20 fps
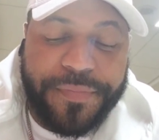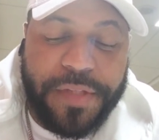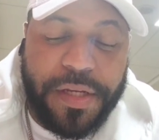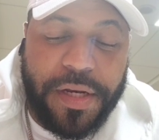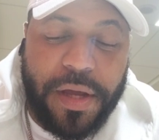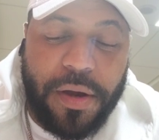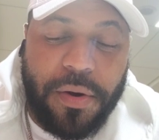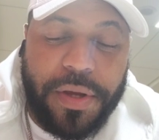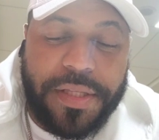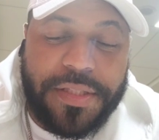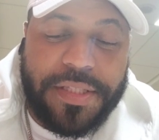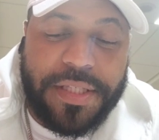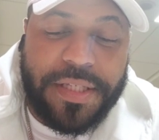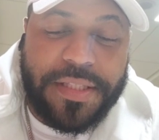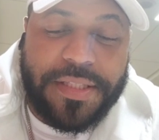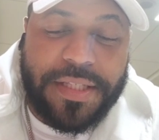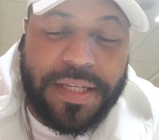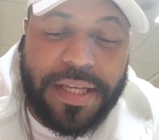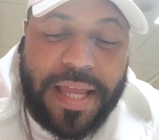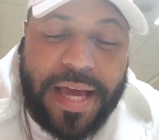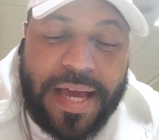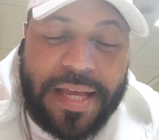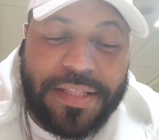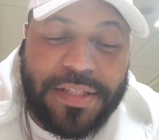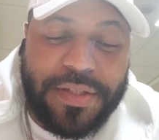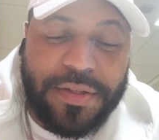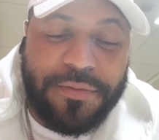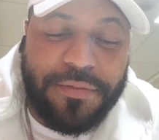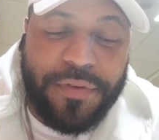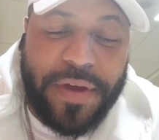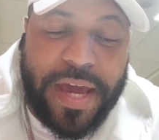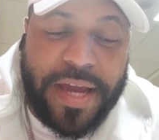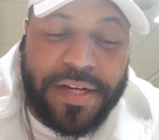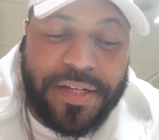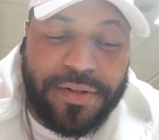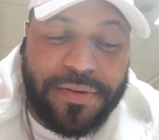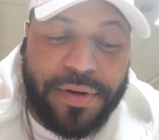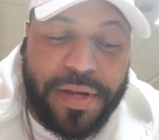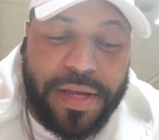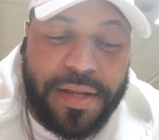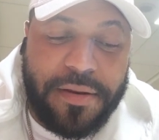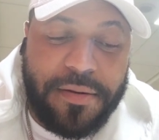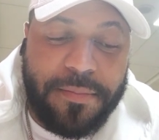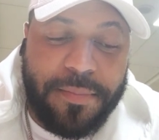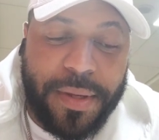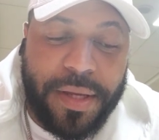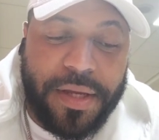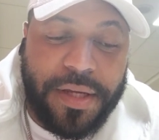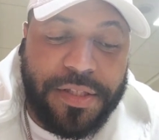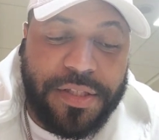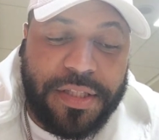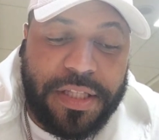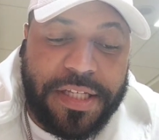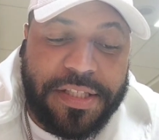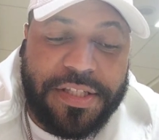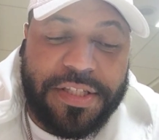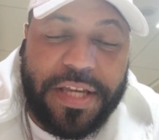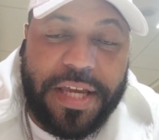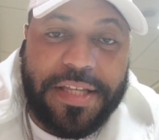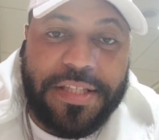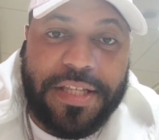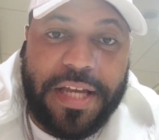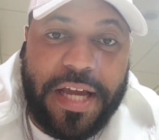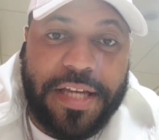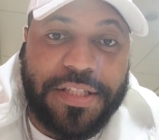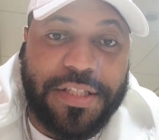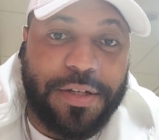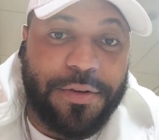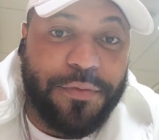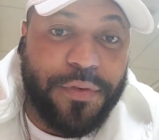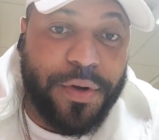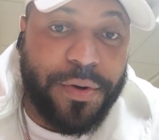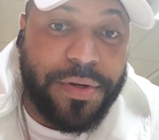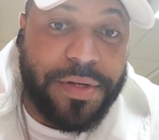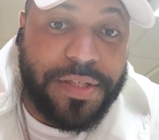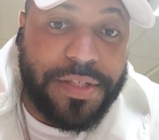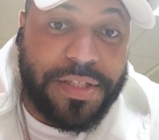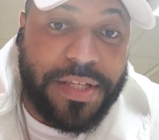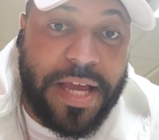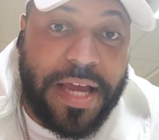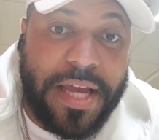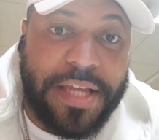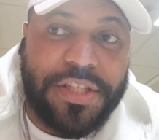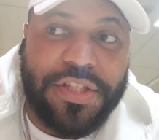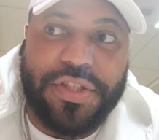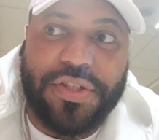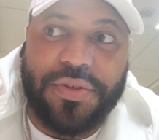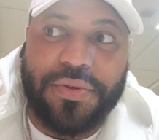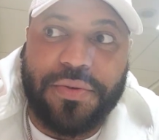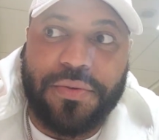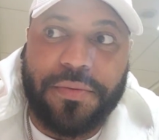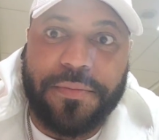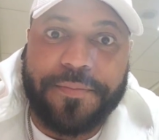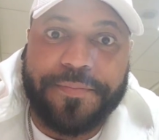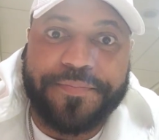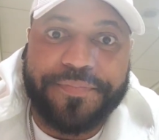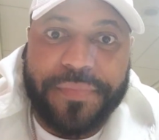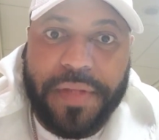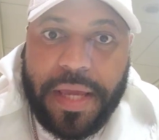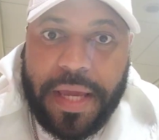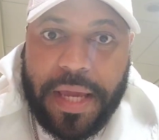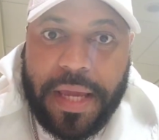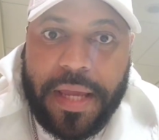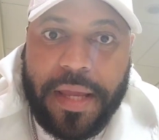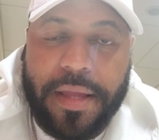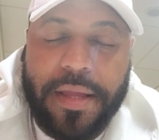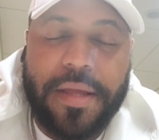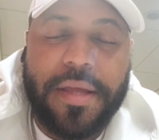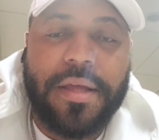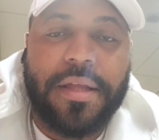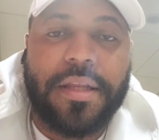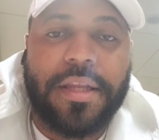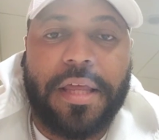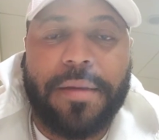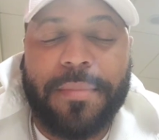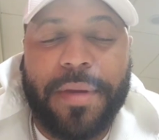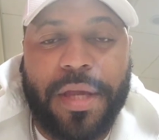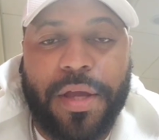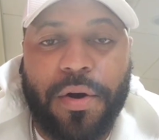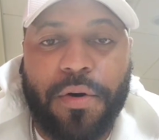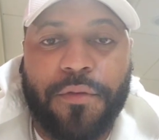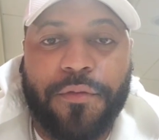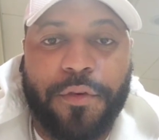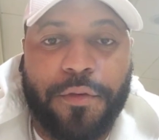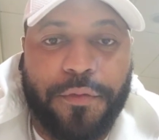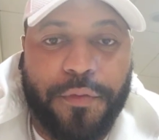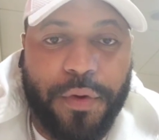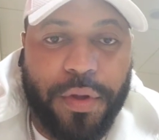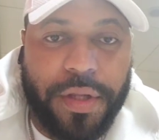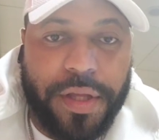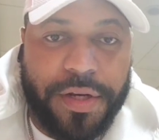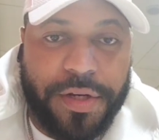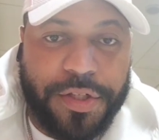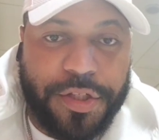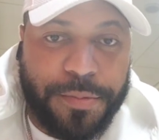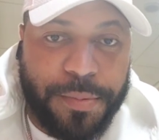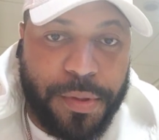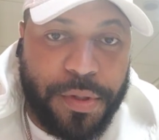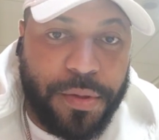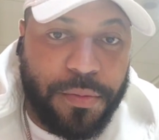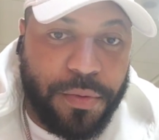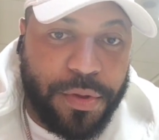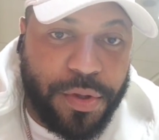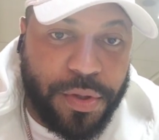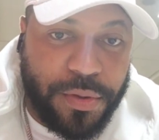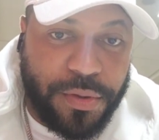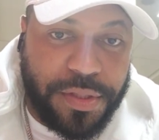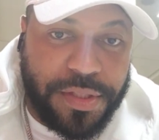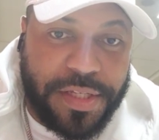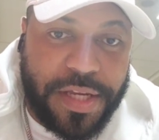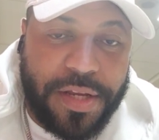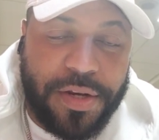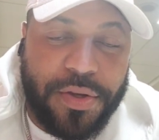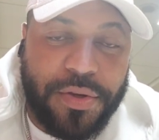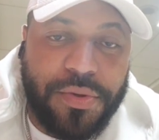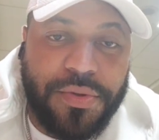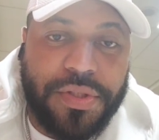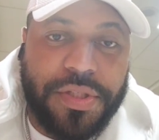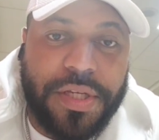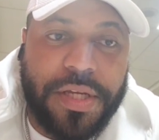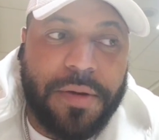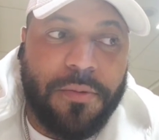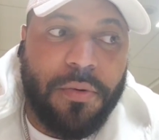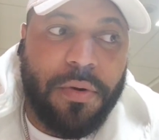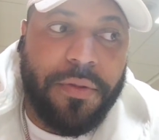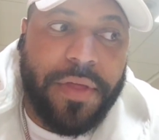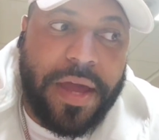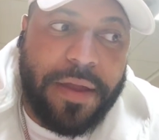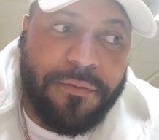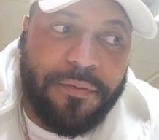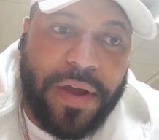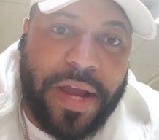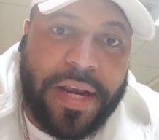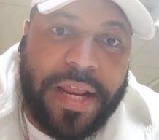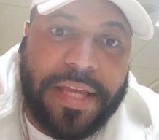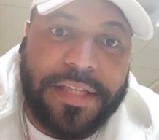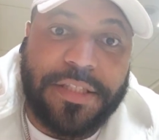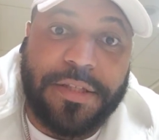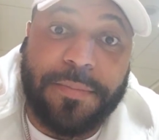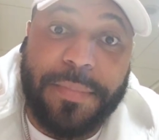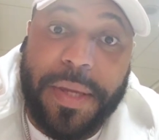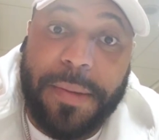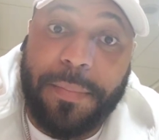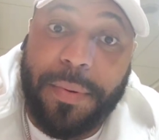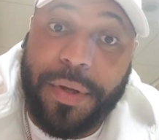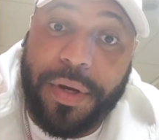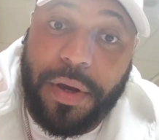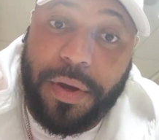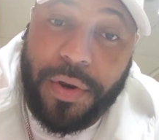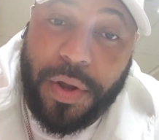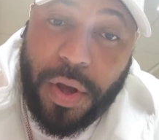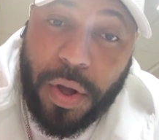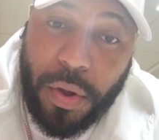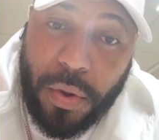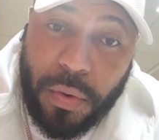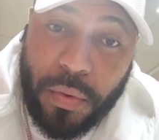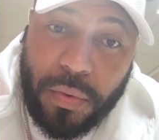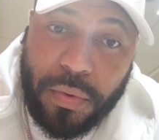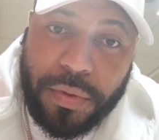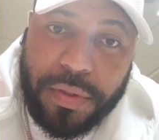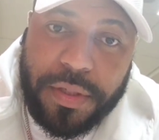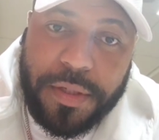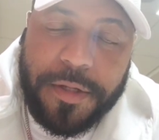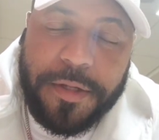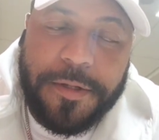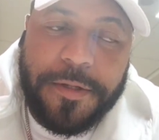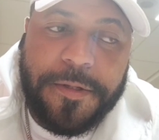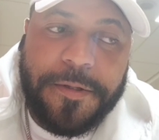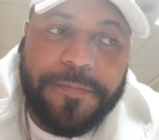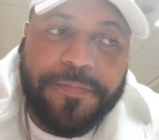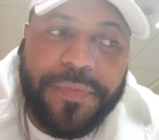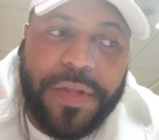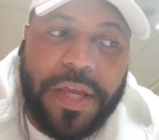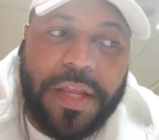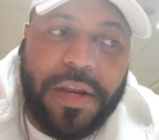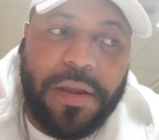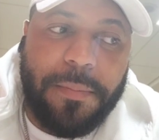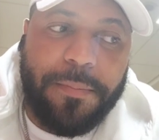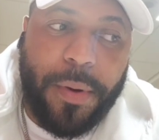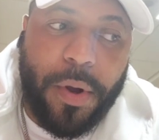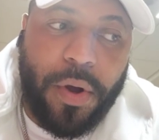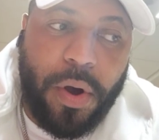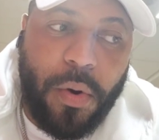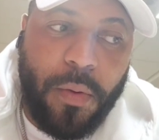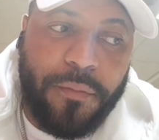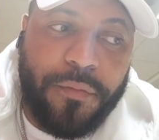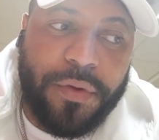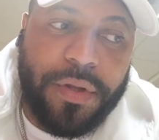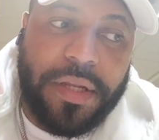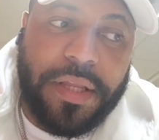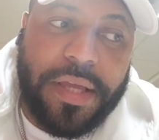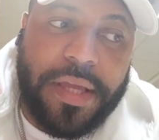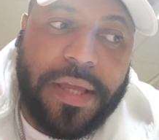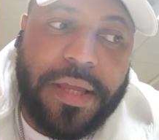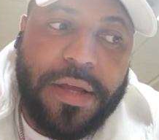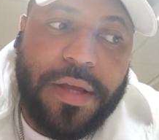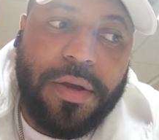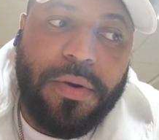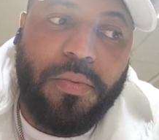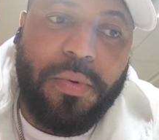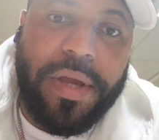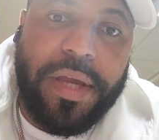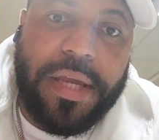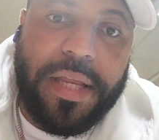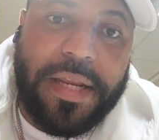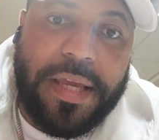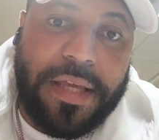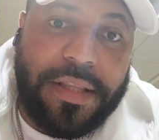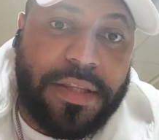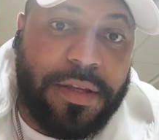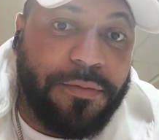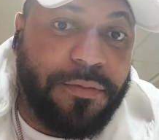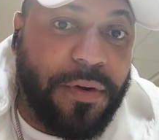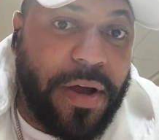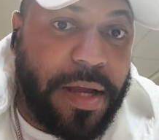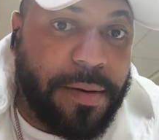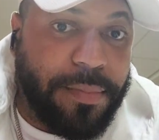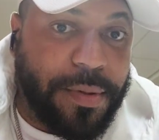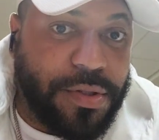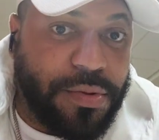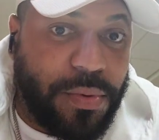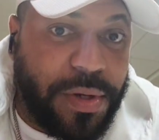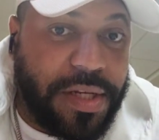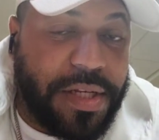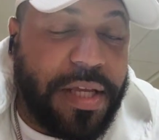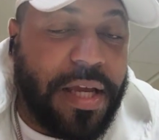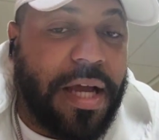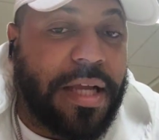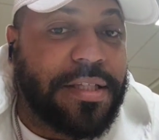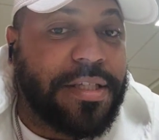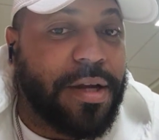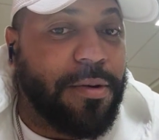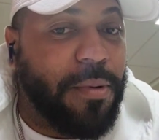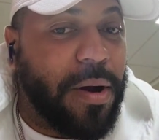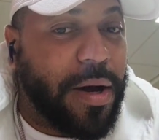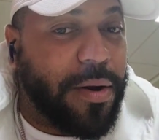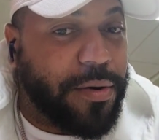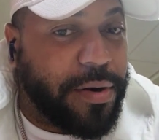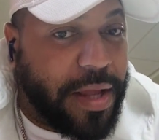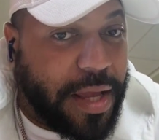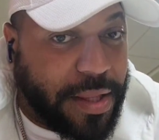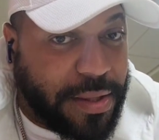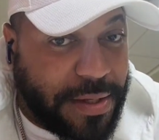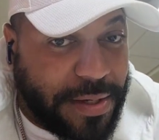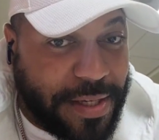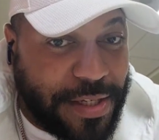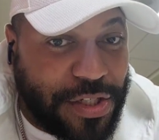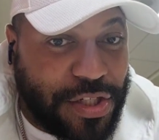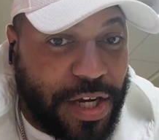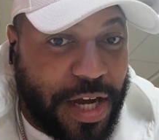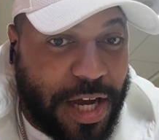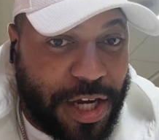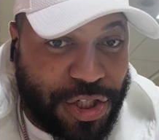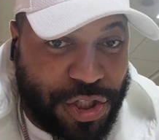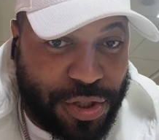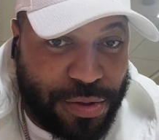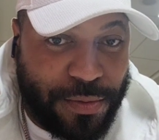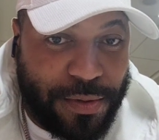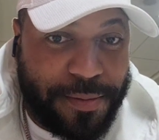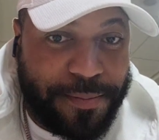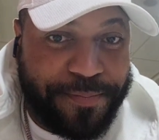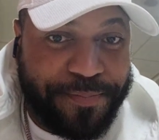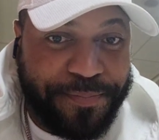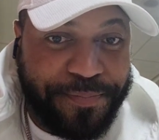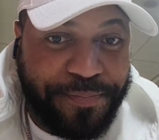you know, it's a lot to factor in, because let's say Tyson Fury decides to, hey, let me go for full undisputed with Alexander Usyk. Well, that fight has to be put on hold. And hopefully we can get the fight between Deontay Wilder and Anthony Joshua,